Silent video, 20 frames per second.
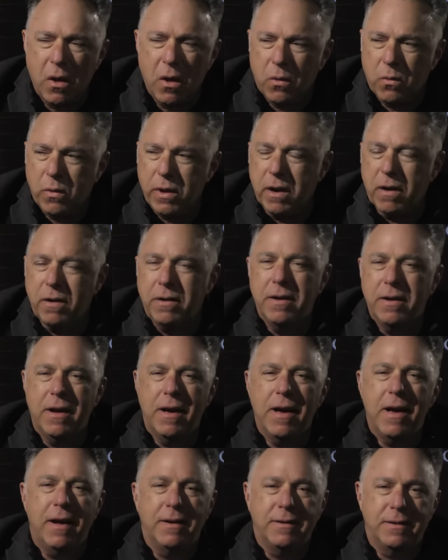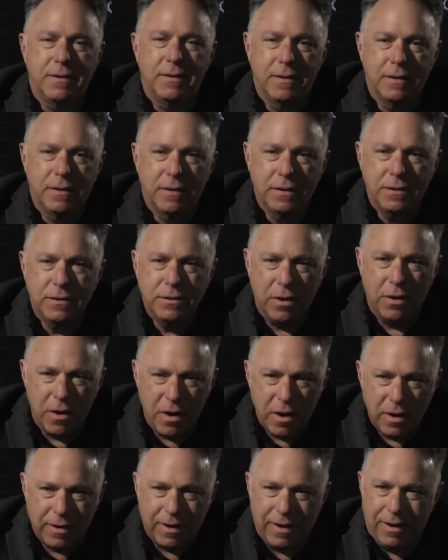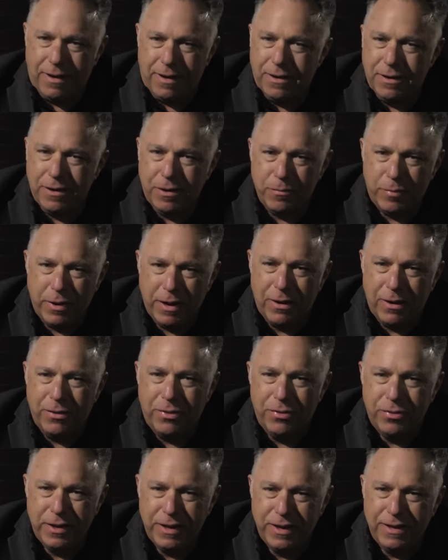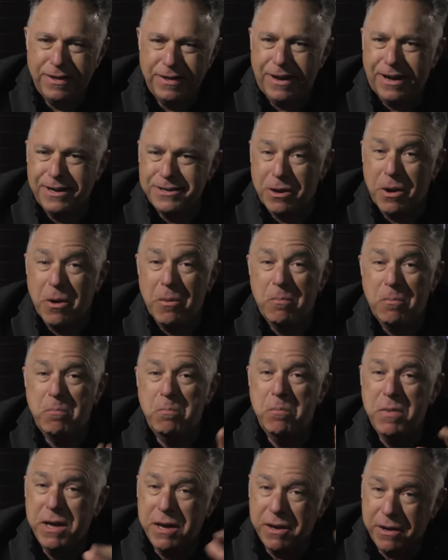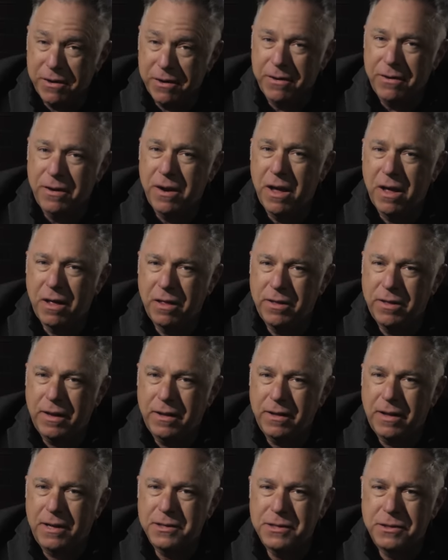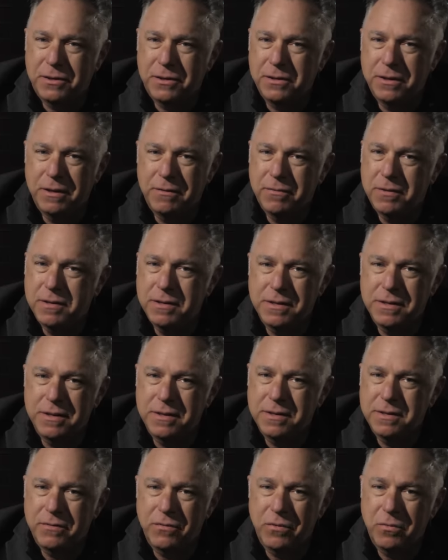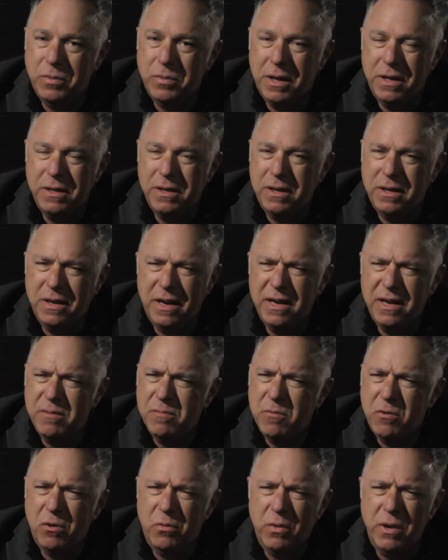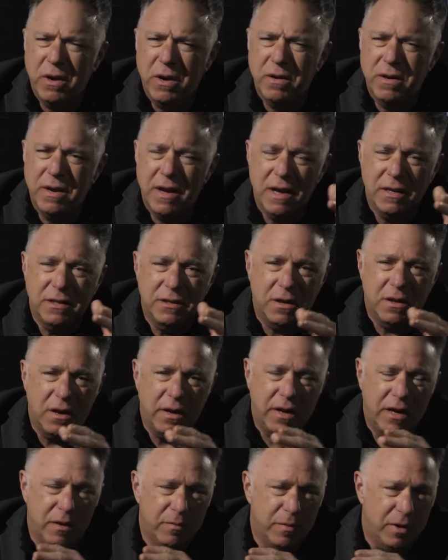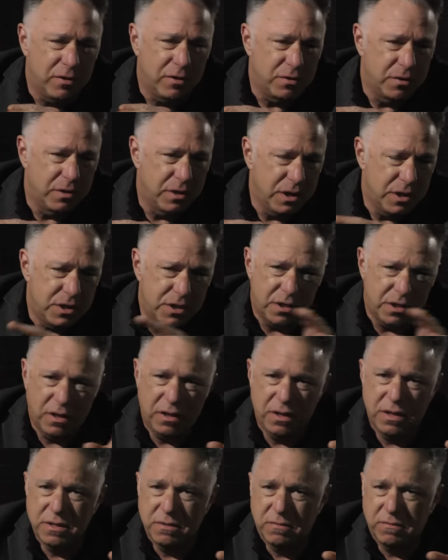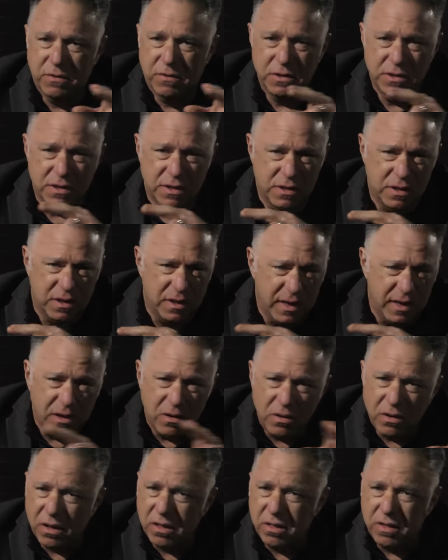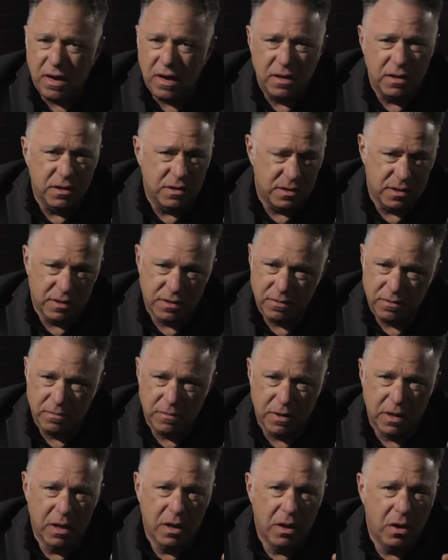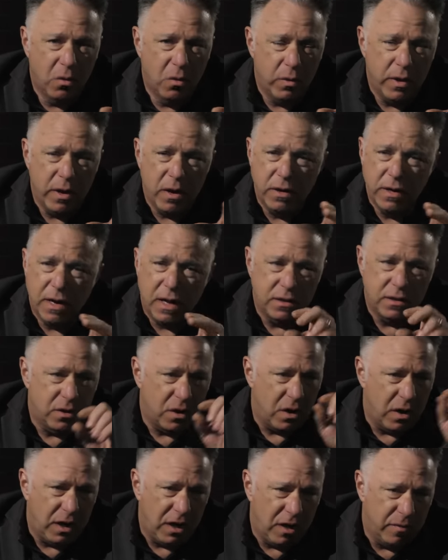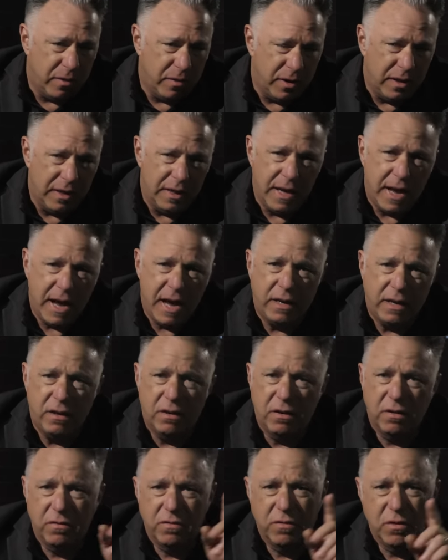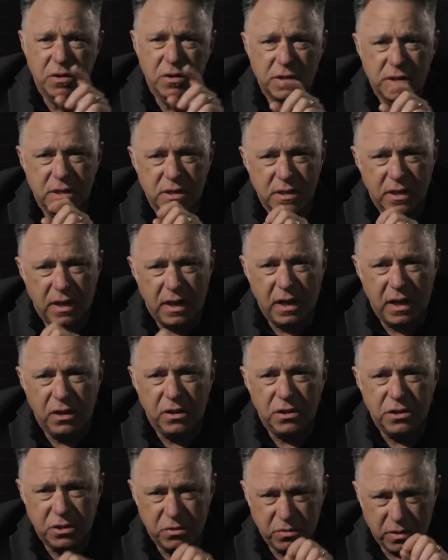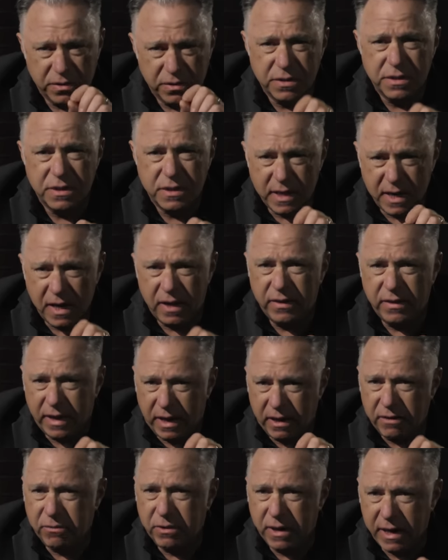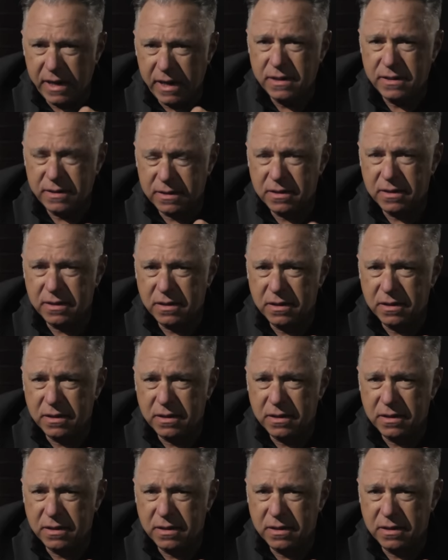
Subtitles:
We are not talking about mere theological differences of opinion anymore. We are not talking about traditionalism versus neo-Catholicism. We are not talking about Latin versus English. You understand that, right?